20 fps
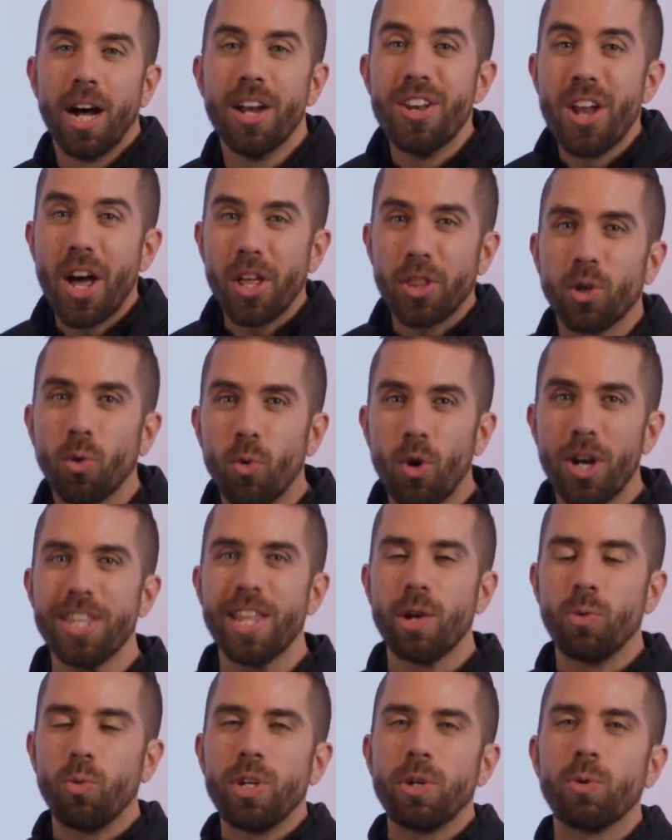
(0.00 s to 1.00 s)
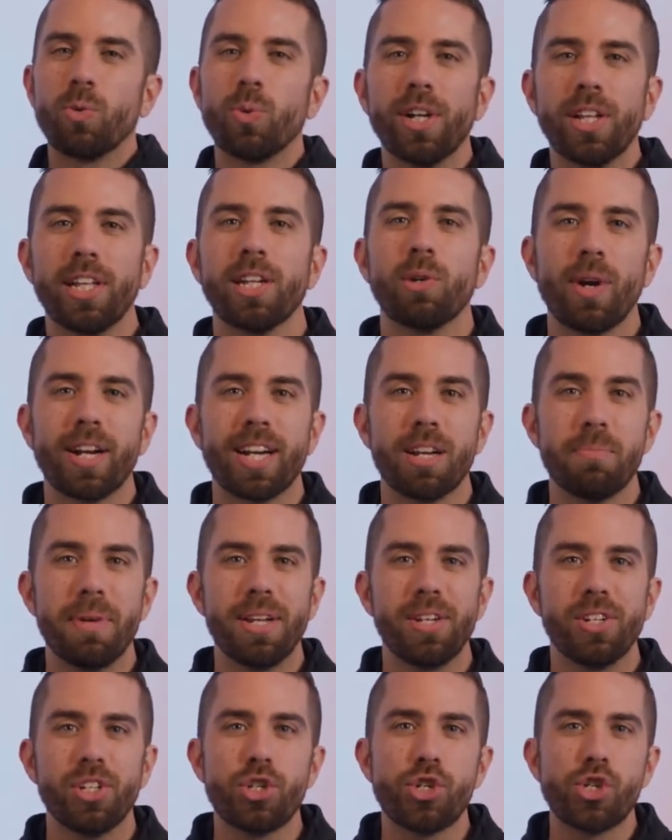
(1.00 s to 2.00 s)
Another one that we really
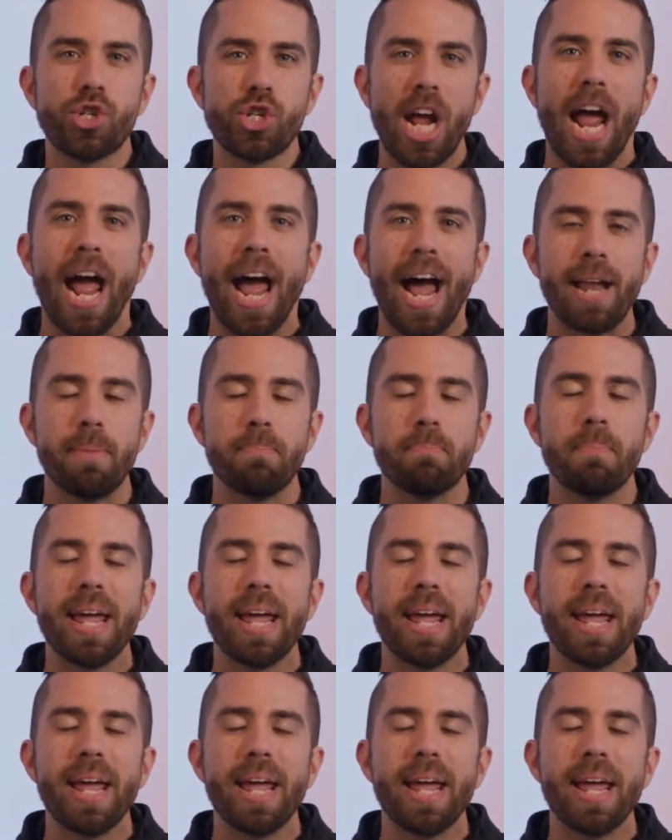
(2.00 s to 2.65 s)
recommend is chat.